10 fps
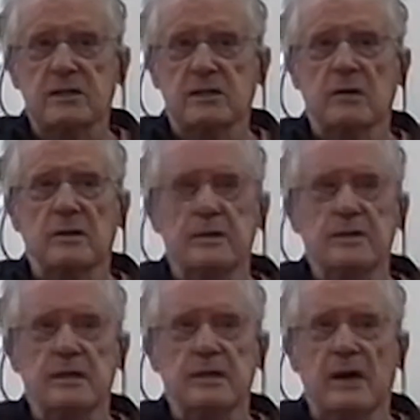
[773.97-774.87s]
notice
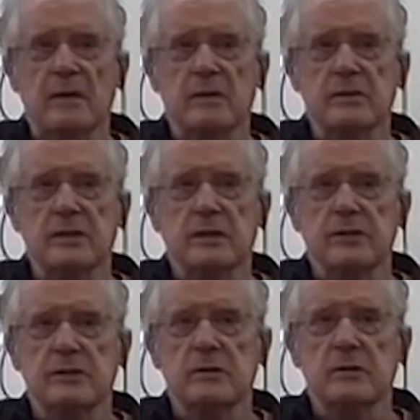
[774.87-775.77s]
that if I was going to
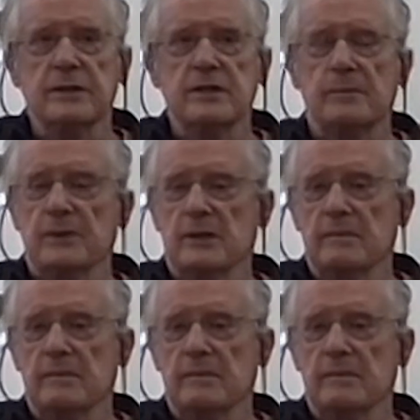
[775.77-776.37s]
do a discipline